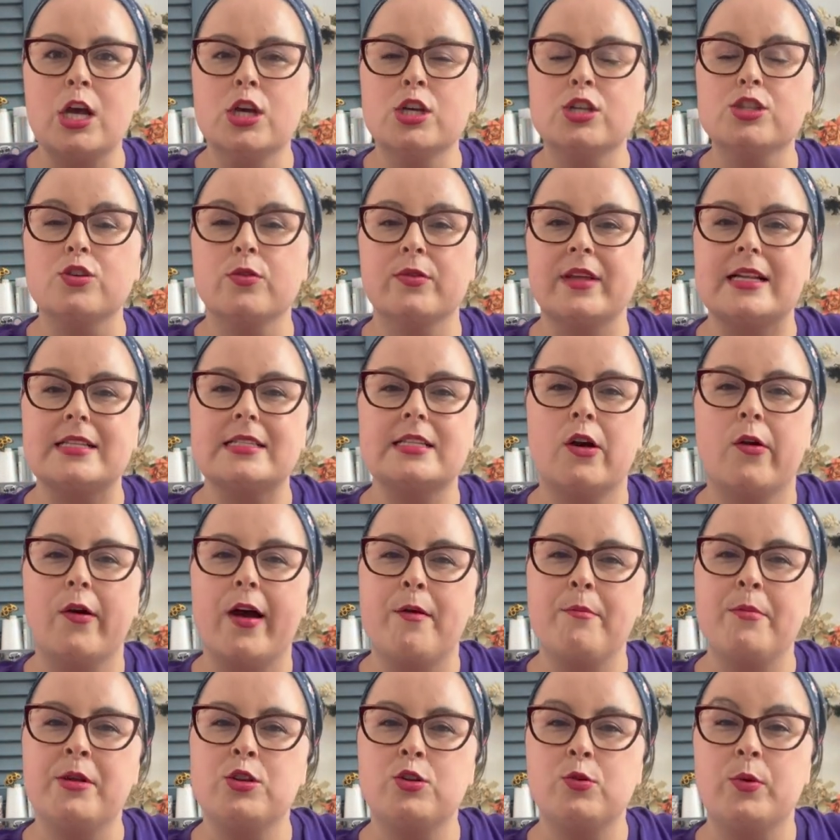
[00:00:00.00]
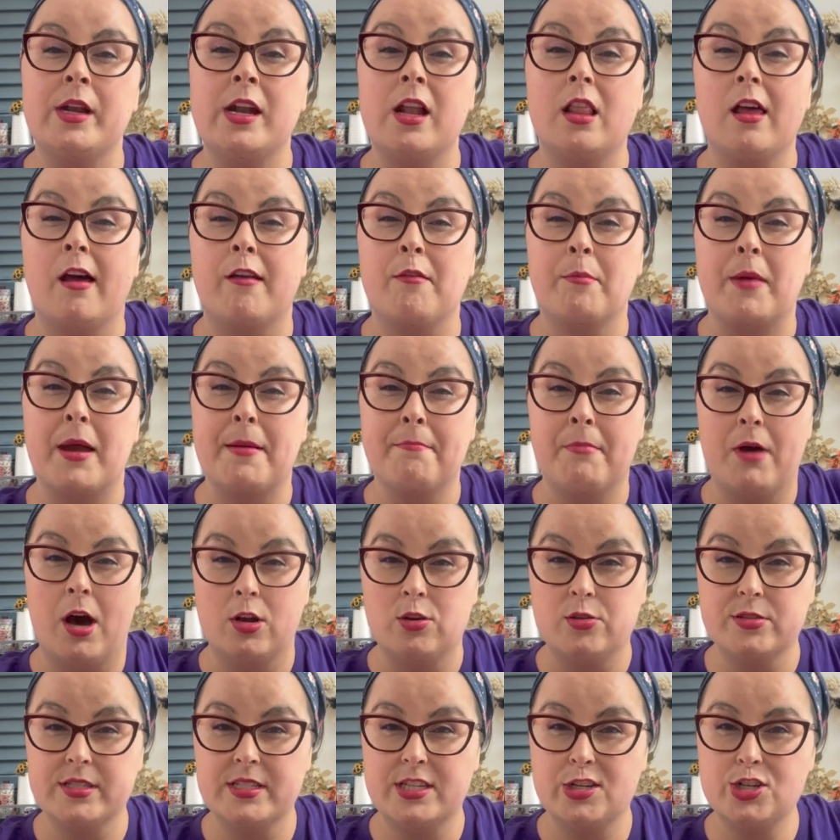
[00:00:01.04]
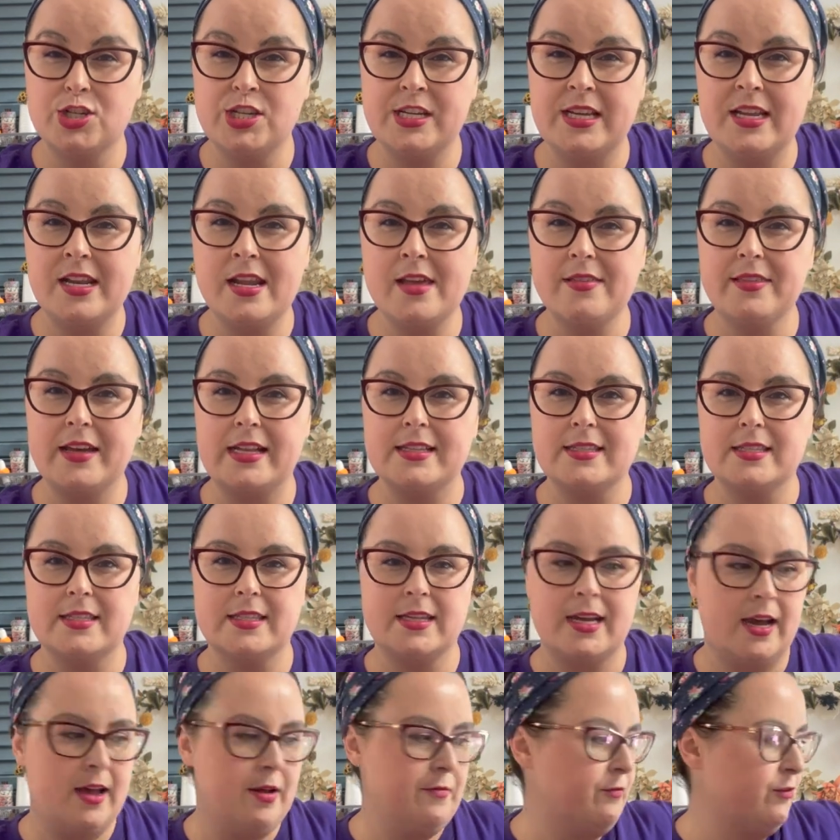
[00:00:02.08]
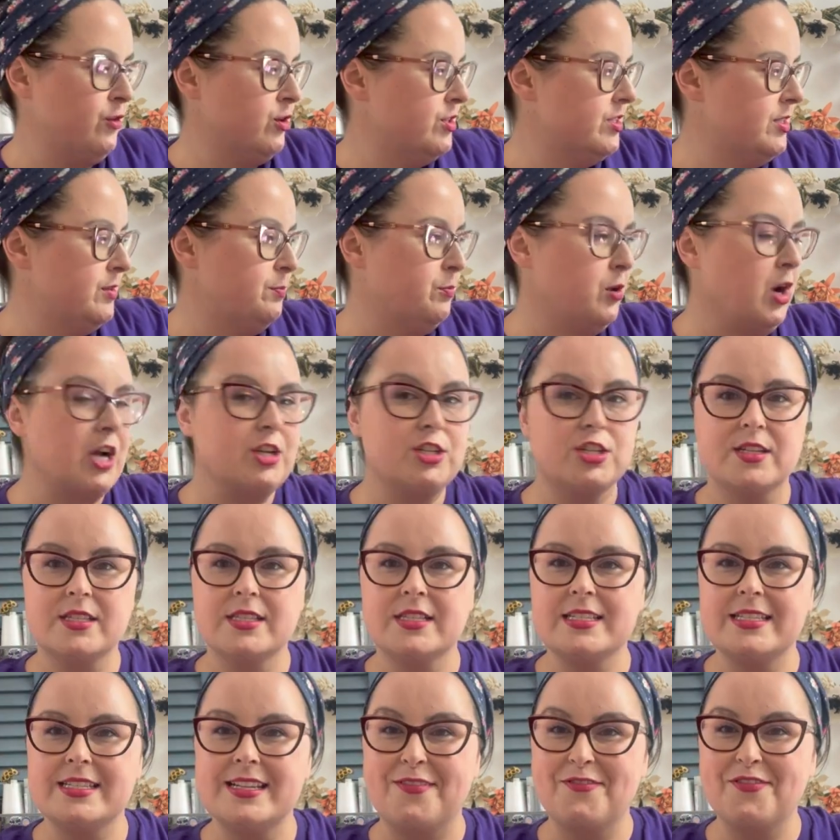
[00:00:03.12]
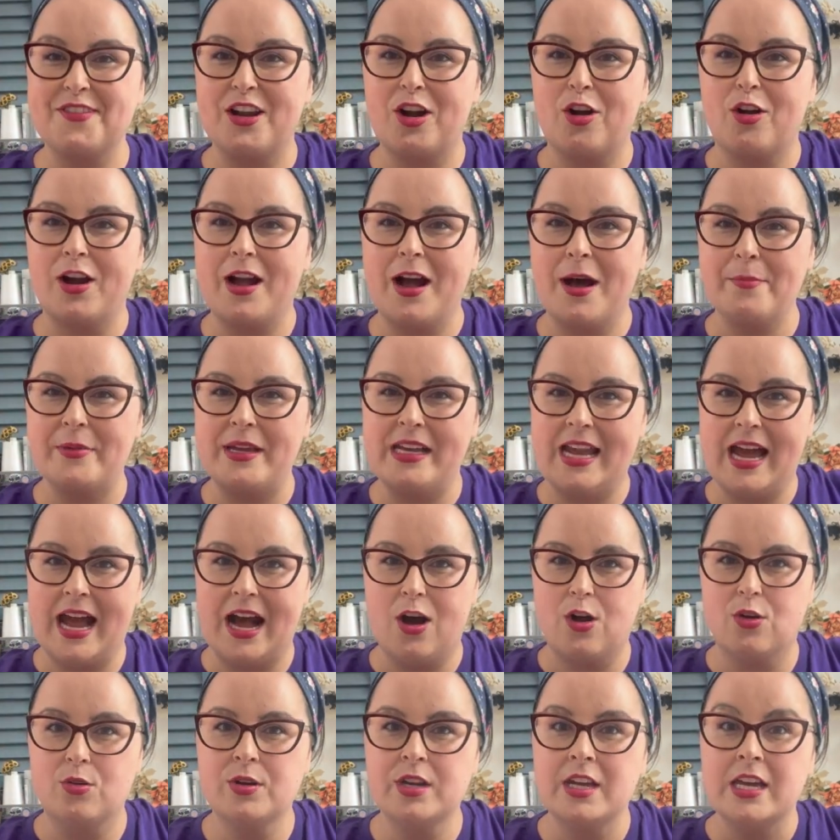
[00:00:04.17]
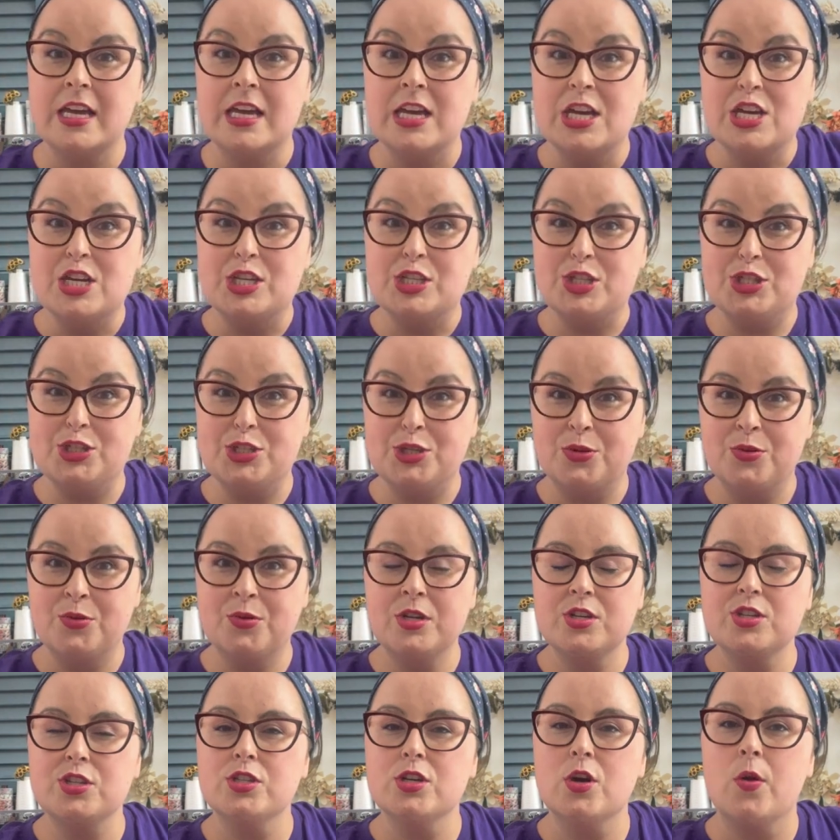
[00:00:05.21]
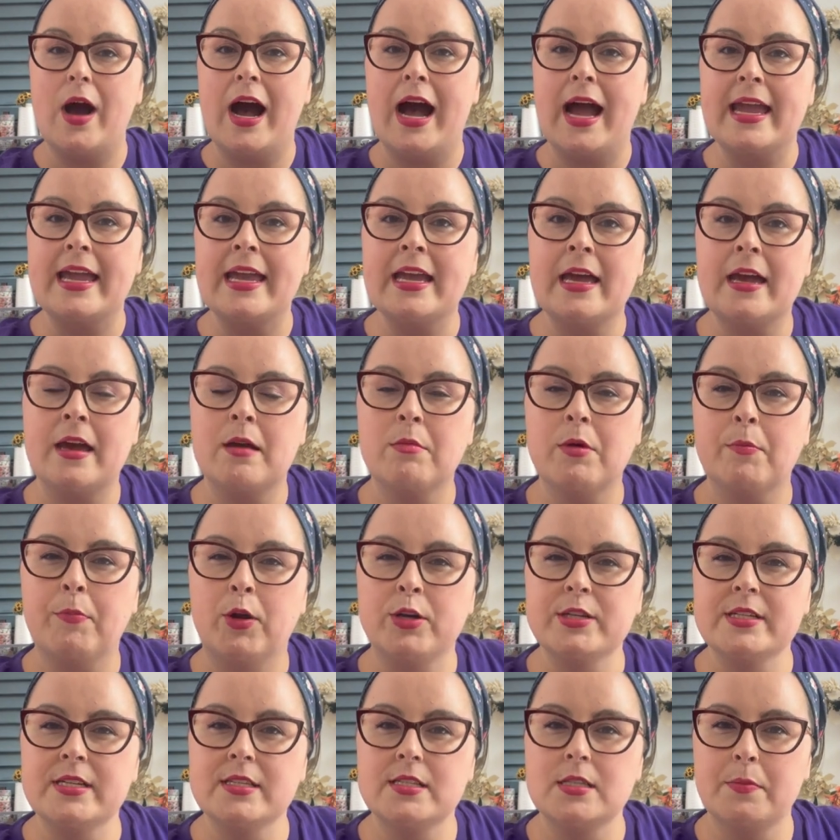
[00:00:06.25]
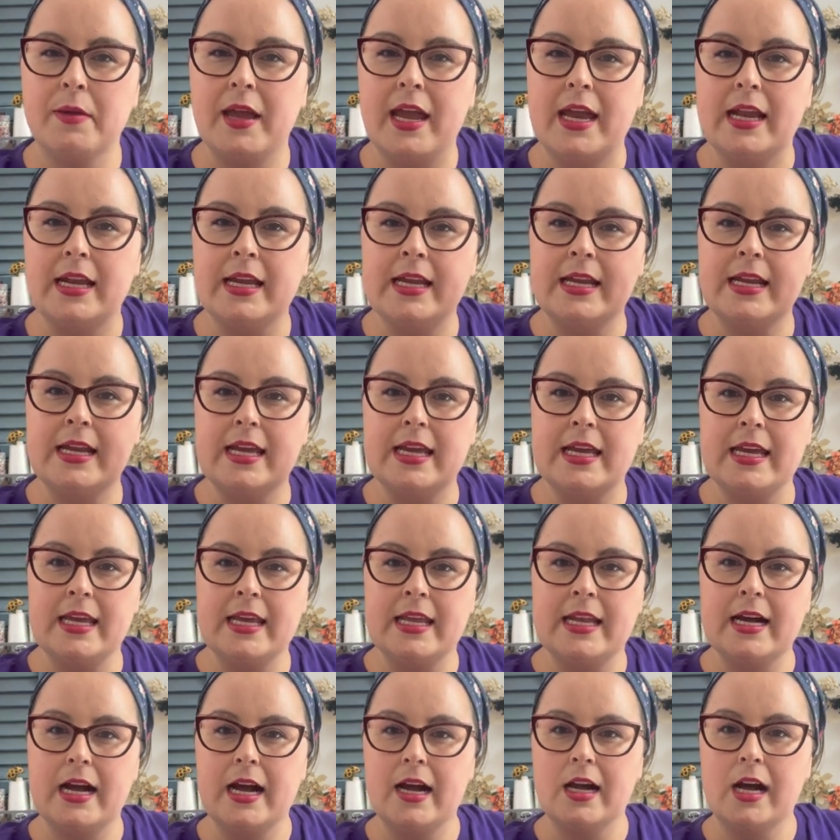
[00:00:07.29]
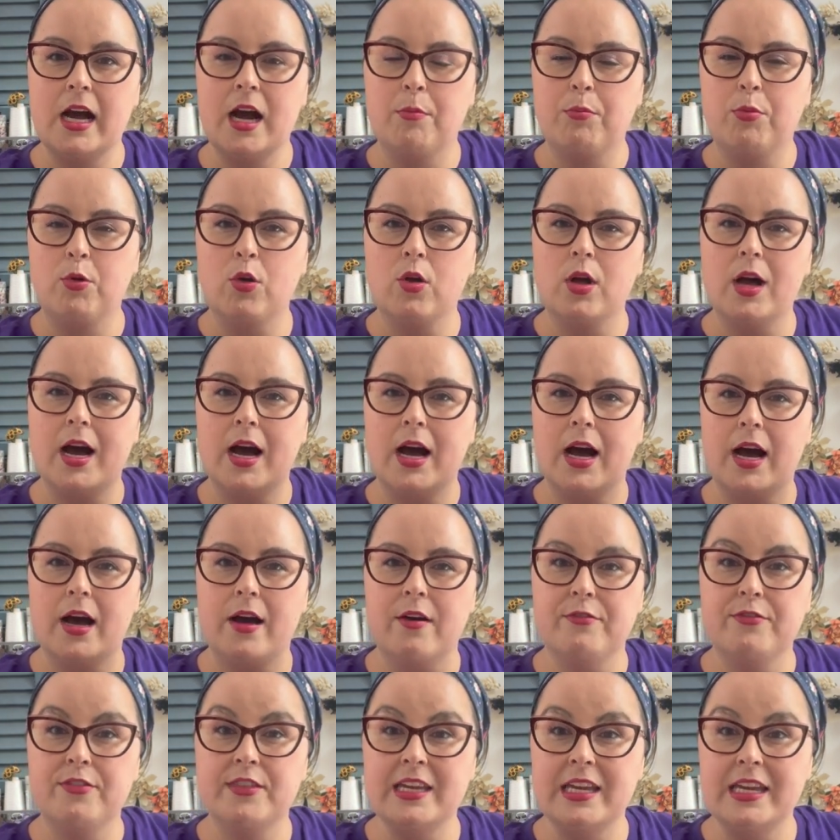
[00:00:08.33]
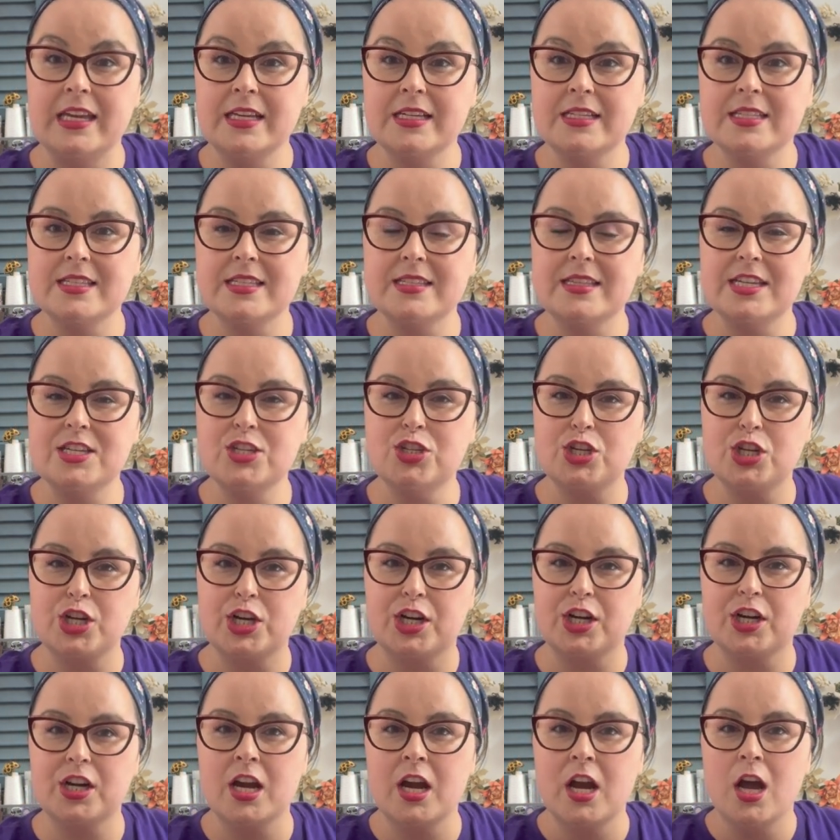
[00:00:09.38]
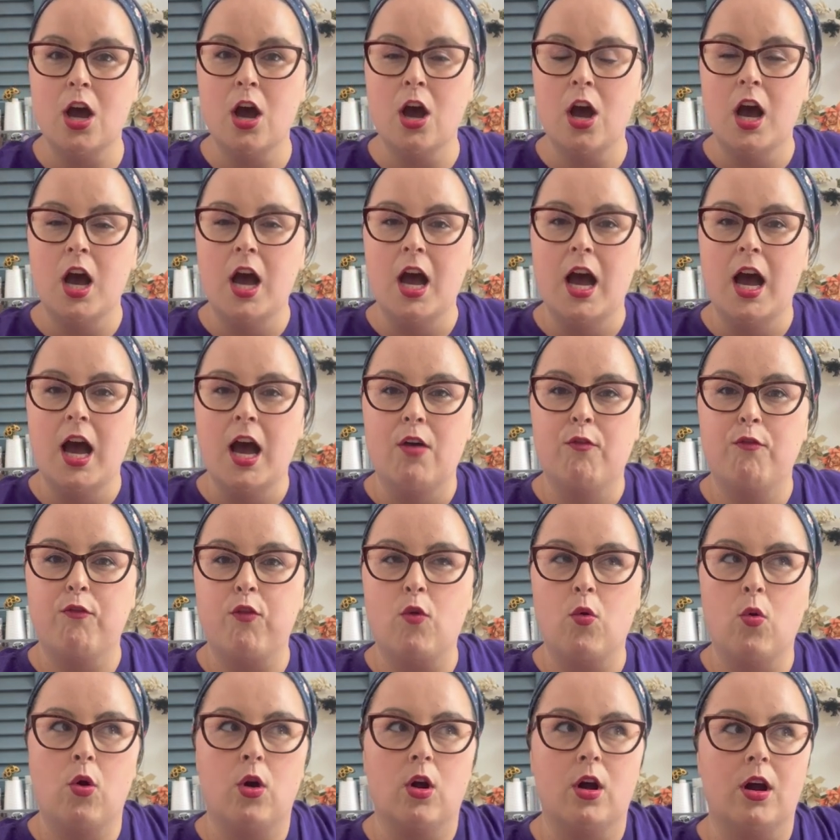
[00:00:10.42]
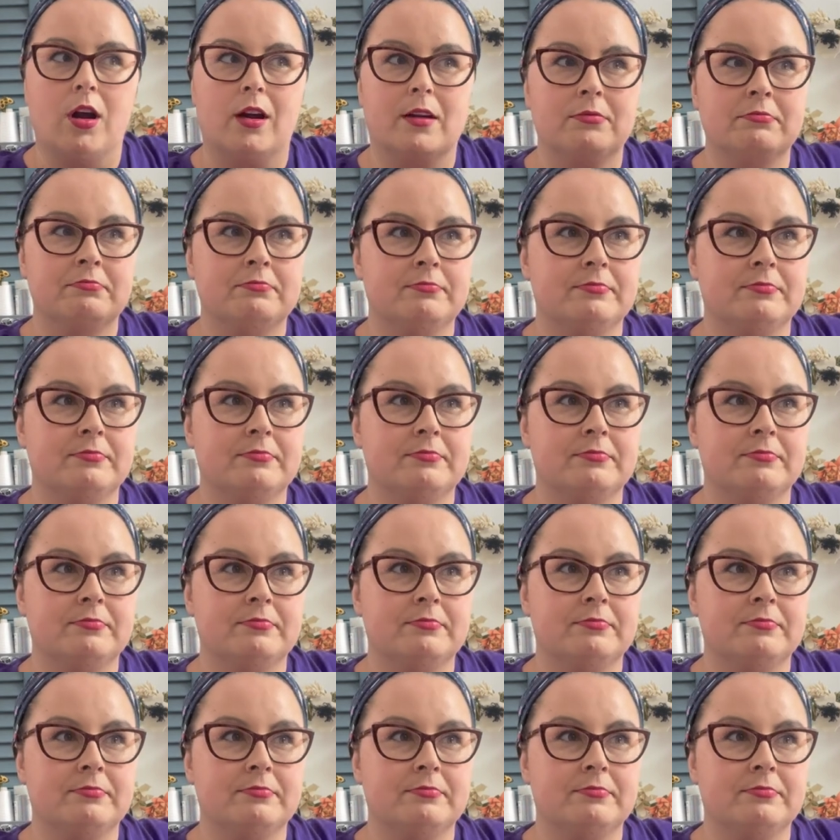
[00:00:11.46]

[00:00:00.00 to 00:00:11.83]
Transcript: So that's how I've been doing a lot of my model stitching. That's um, for projects and stuff that are coming out soon. So I am participating in a couple of things this year for,